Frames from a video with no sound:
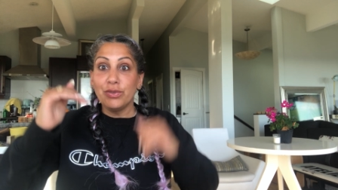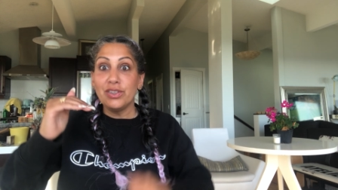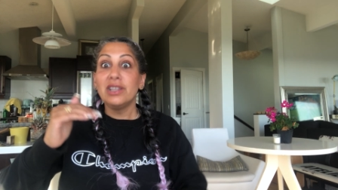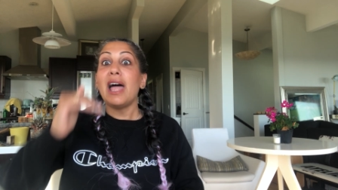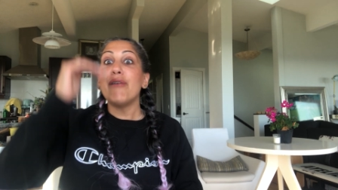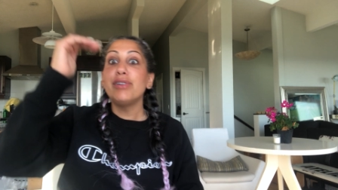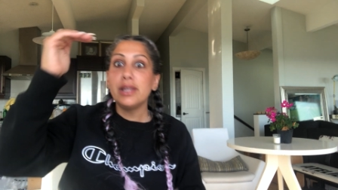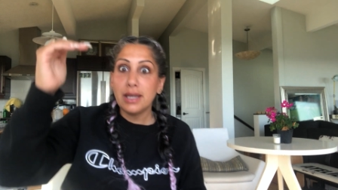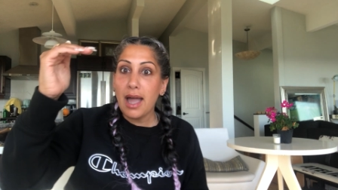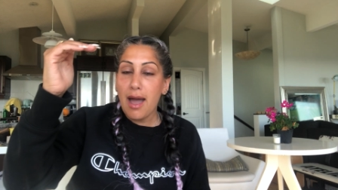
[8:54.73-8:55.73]

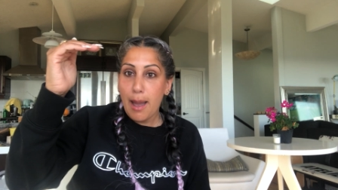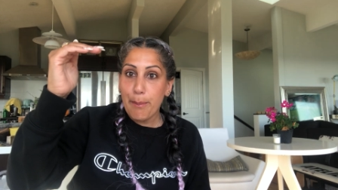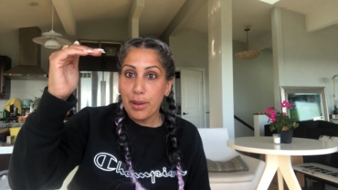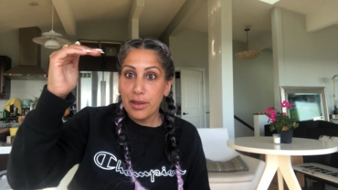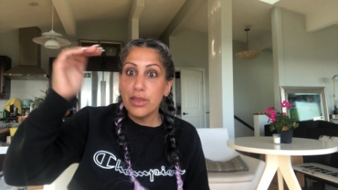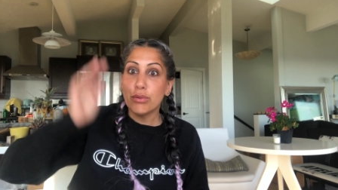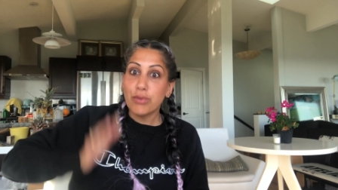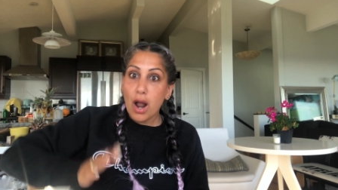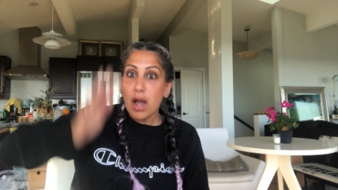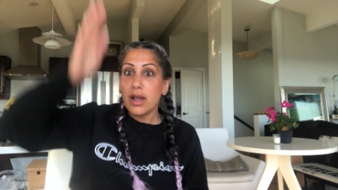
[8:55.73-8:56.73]
leveling up the
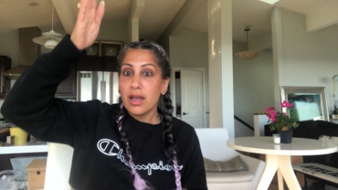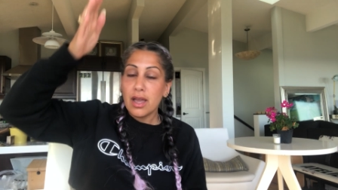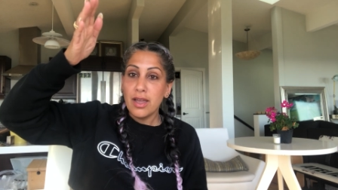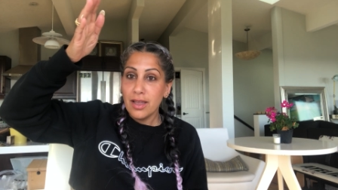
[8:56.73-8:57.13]
rung